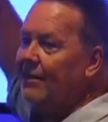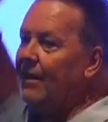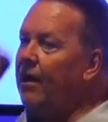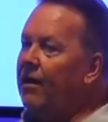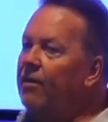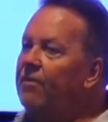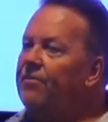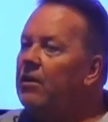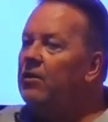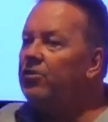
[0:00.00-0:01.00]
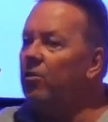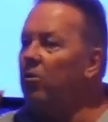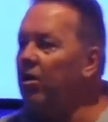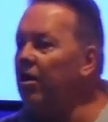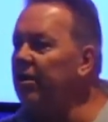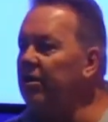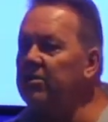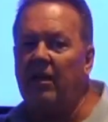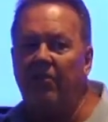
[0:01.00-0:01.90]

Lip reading: love the words of